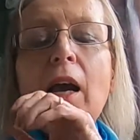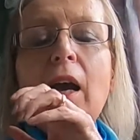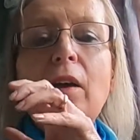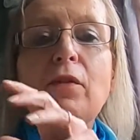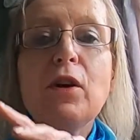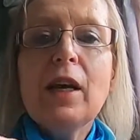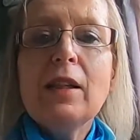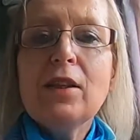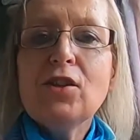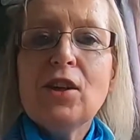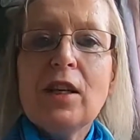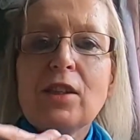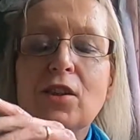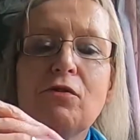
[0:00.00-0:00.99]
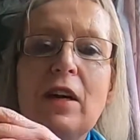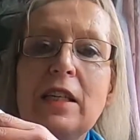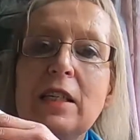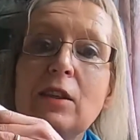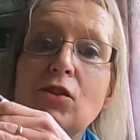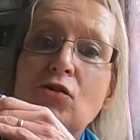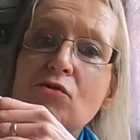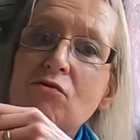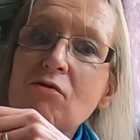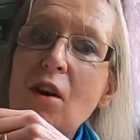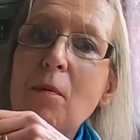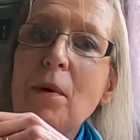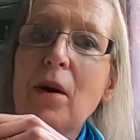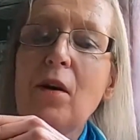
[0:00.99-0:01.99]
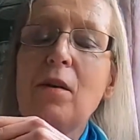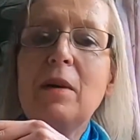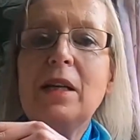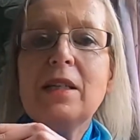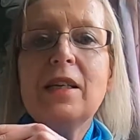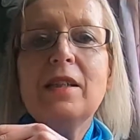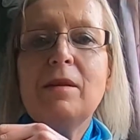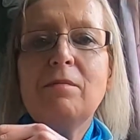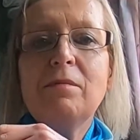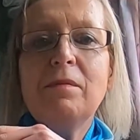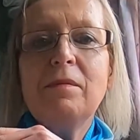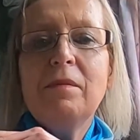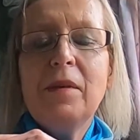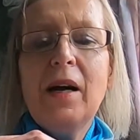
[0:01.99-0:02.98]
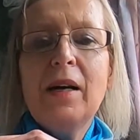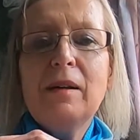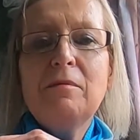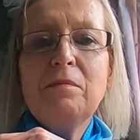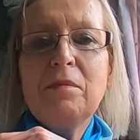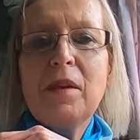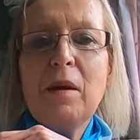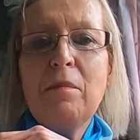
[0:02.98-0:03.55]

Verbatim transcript: If you get the chance to read it, drop a comment in the um,